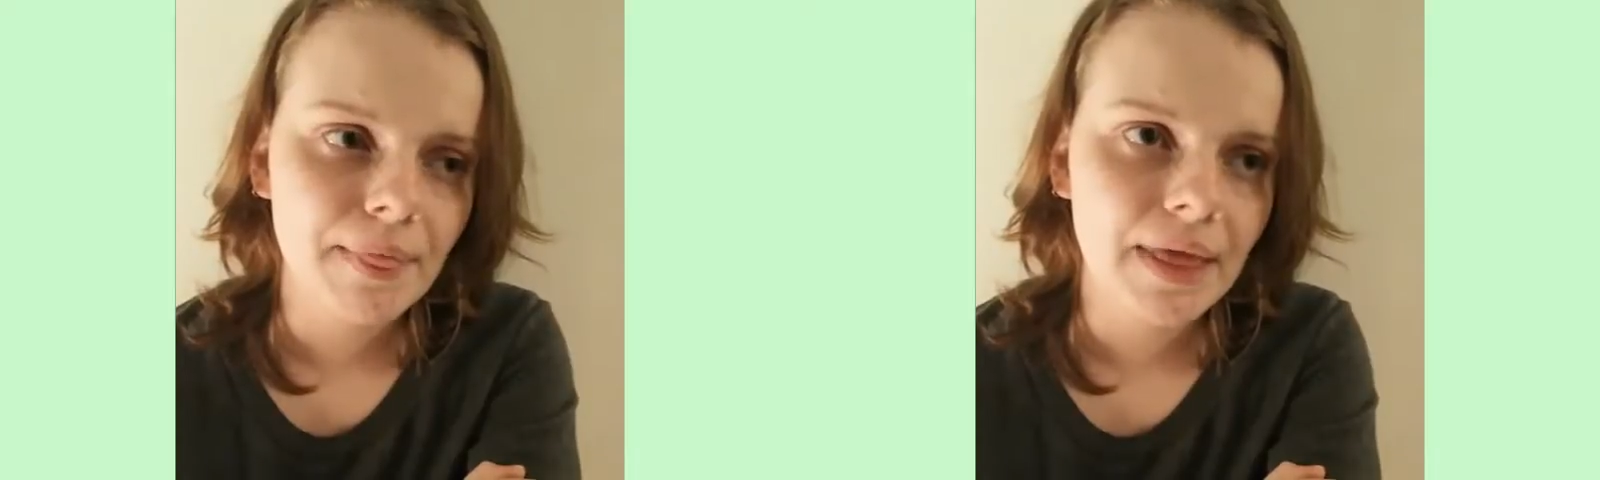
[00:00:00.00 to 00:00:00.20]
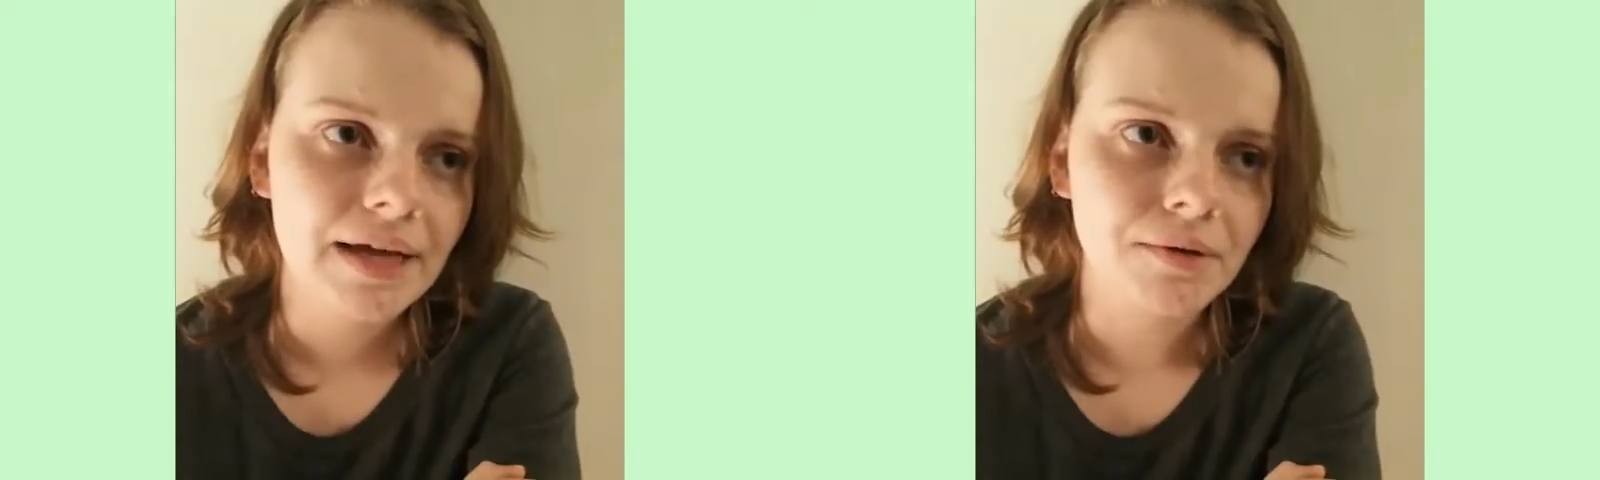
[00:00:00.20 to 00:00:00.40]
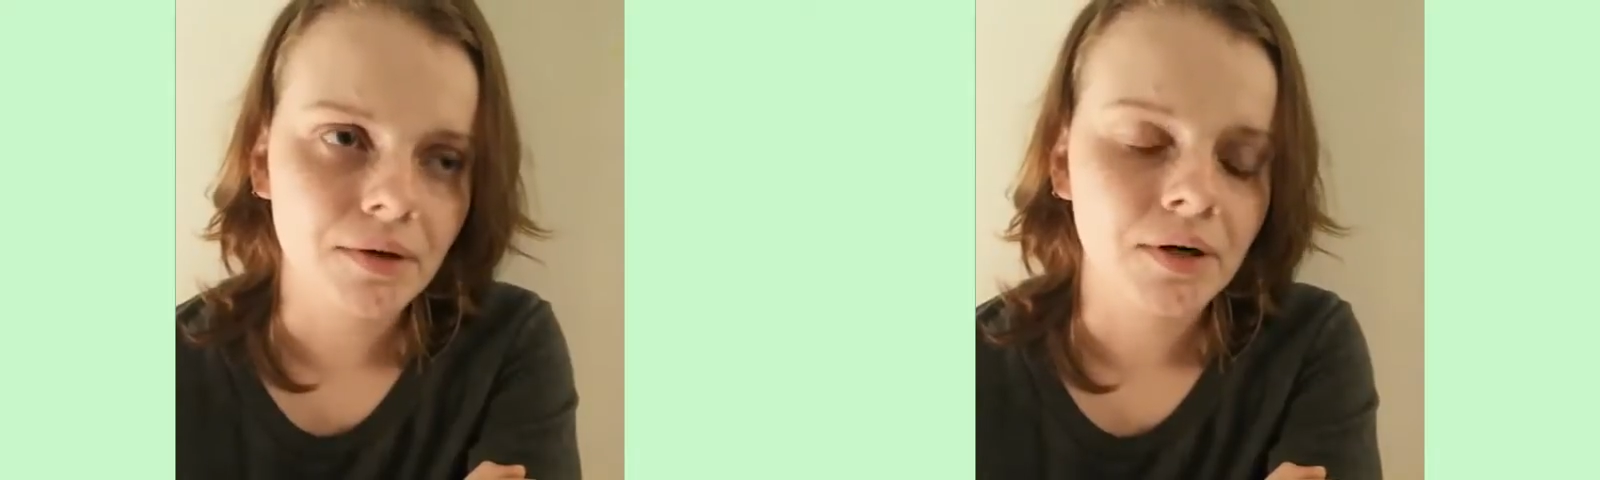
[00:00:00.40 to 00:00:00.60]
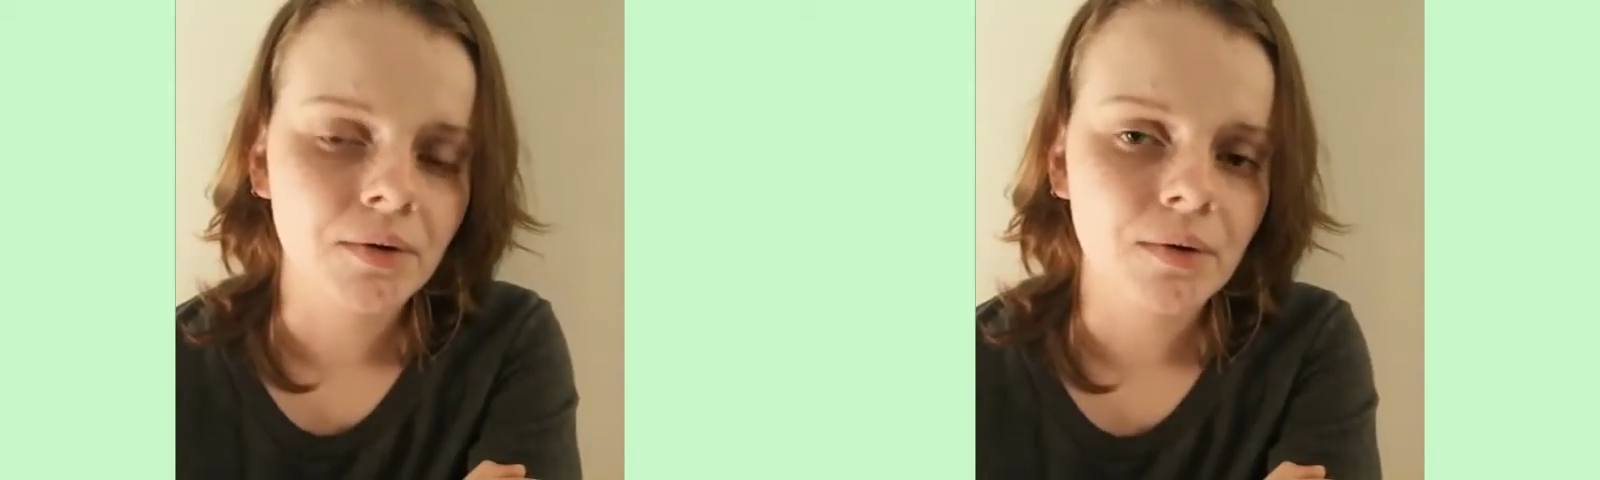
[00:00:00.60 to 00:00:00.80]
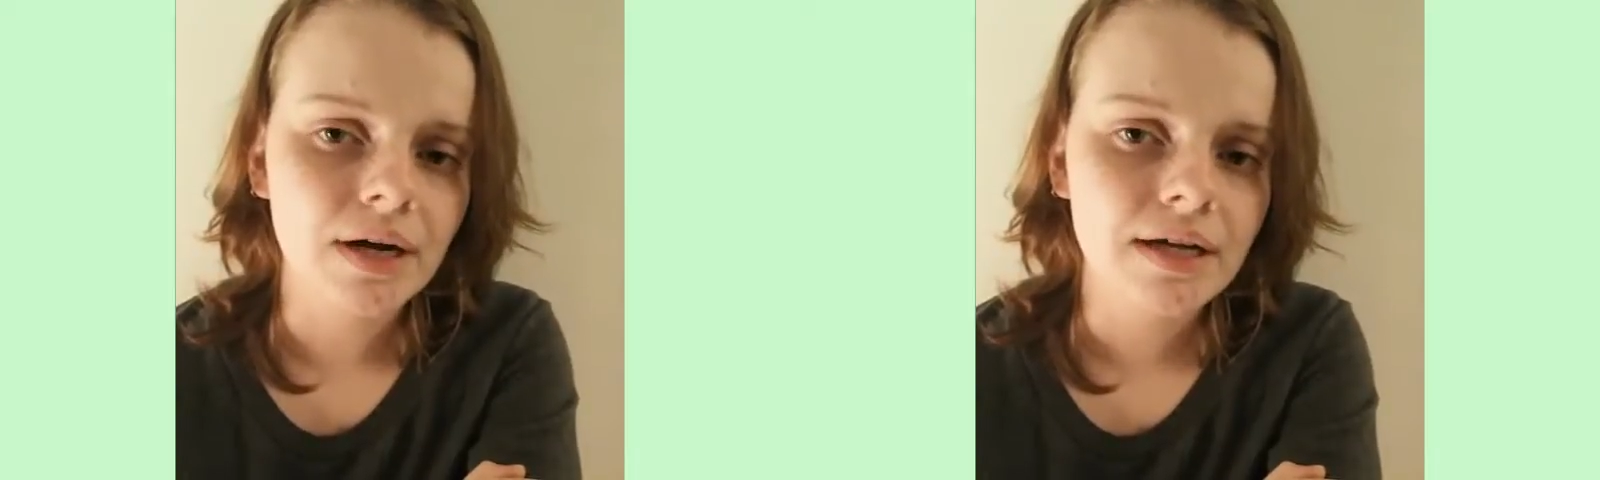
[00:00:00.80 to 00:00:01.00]
I don't
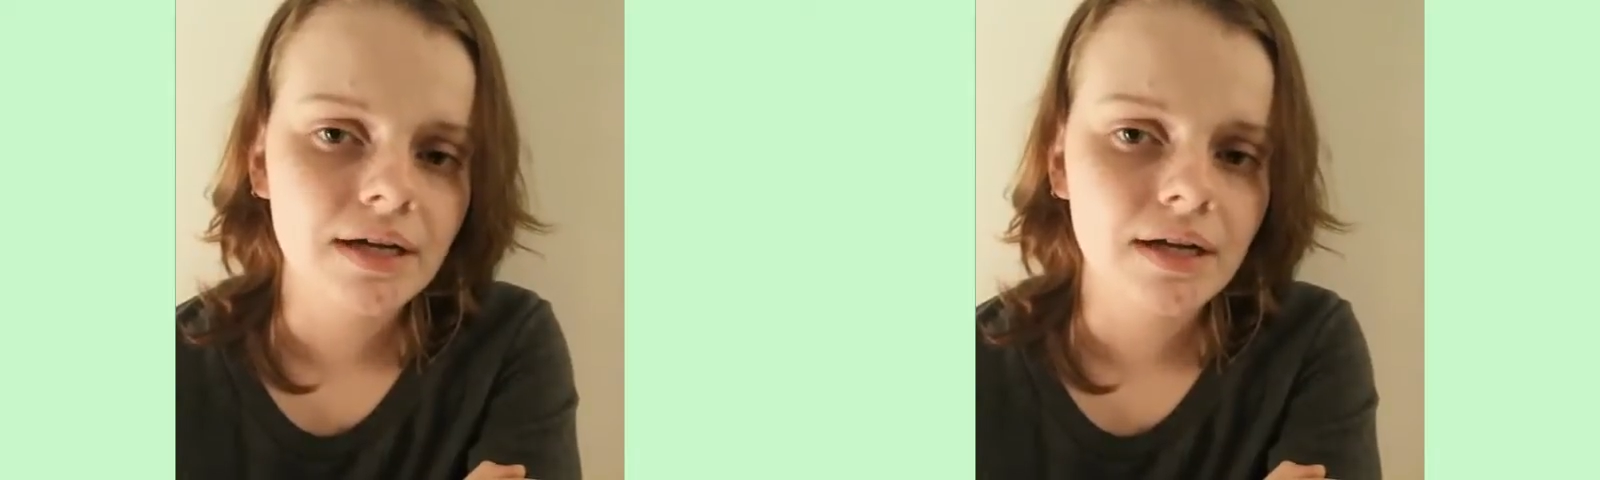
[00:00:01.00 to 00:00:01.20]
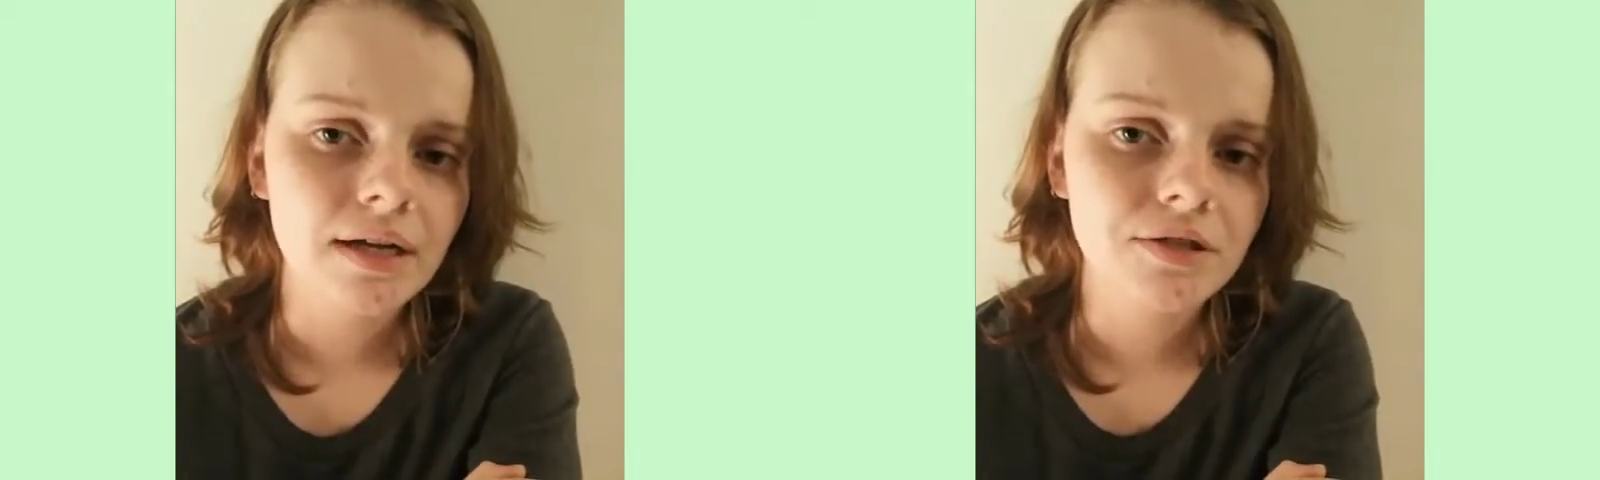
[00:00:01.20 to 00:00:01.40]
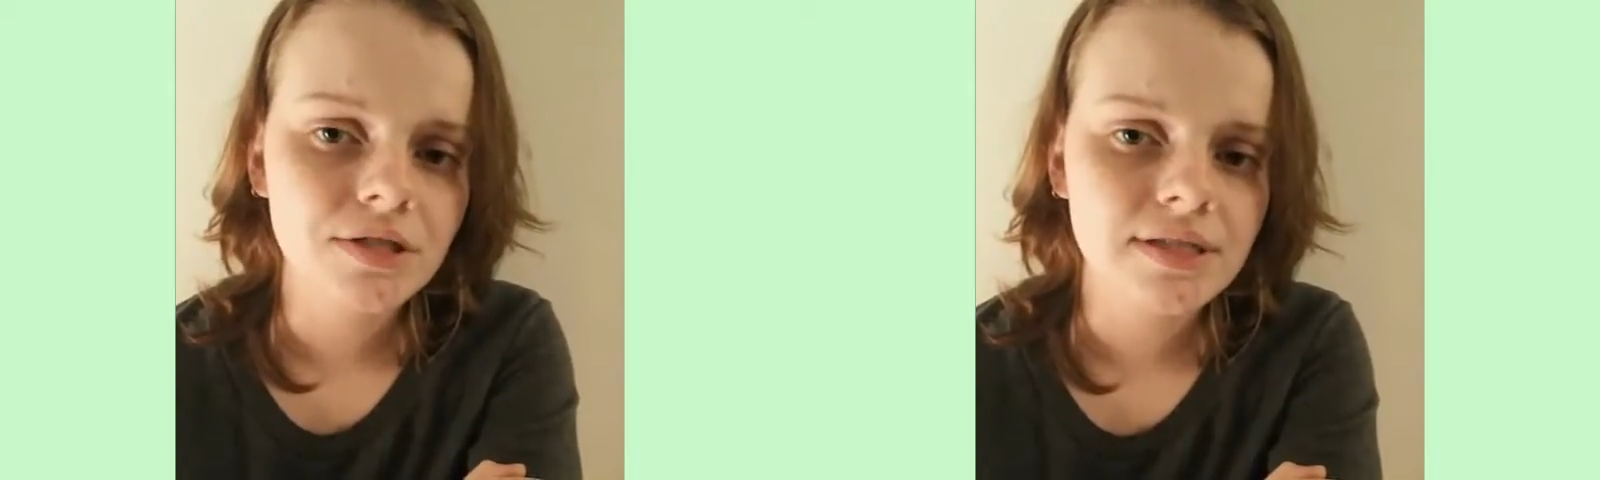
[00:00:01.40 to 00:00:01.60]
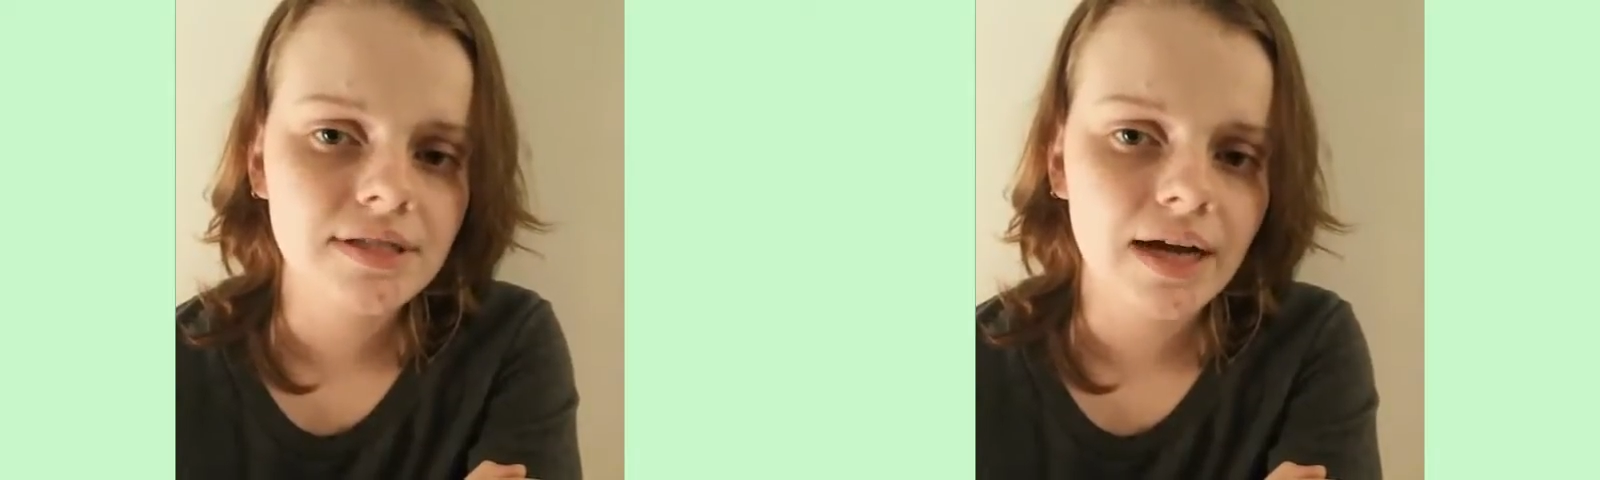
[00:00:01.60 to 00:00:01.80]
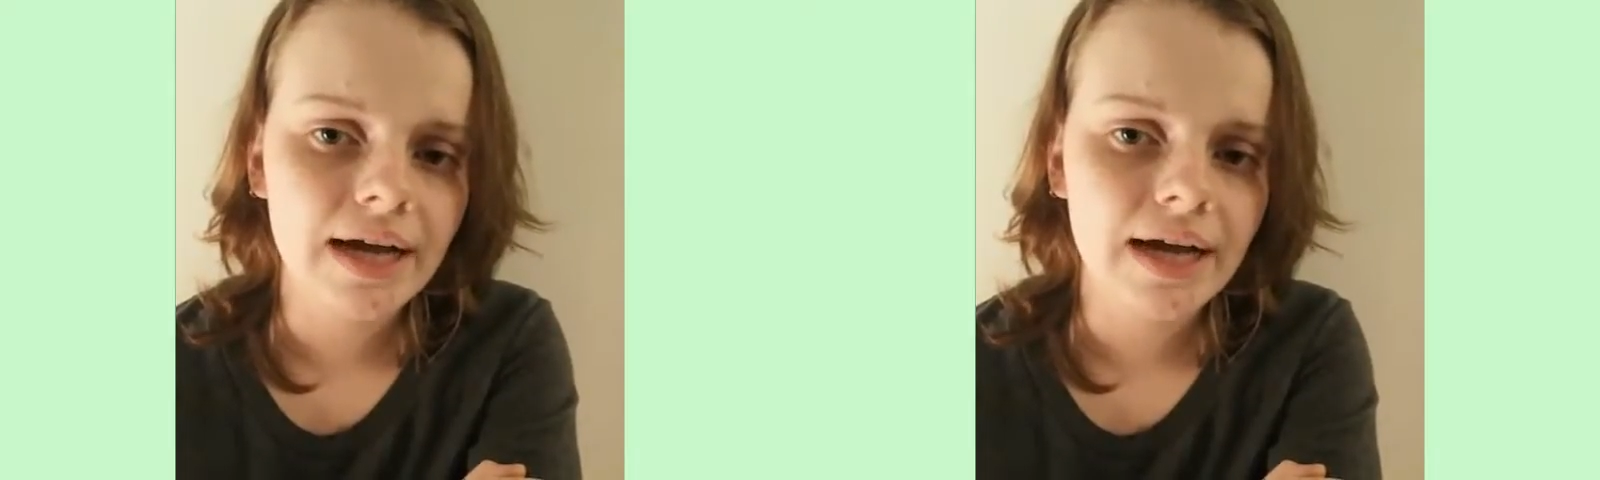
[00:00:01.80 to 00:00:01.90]
know. It's just,